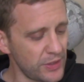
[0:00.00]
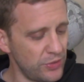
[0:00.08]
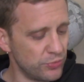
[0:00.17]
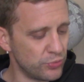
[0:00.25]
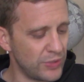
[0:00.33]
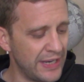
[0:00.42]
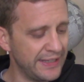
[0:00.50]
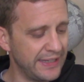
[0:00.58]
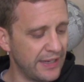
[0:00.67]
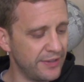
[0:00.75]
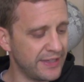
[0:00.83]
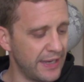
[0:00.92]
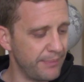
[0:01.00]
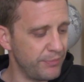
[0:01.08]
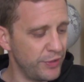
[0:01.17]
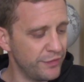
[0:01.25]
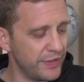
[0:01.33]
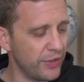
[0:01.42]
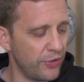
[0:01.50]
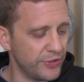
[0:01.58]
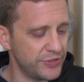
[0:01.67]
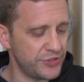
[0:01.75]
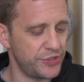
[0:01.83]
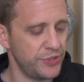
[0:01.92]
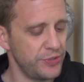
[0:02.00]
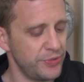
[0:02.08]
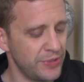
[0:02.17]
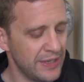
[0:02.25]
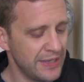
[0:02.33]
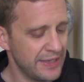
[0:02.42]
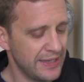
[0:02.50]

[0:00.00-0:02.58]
Righty, okay, moving on to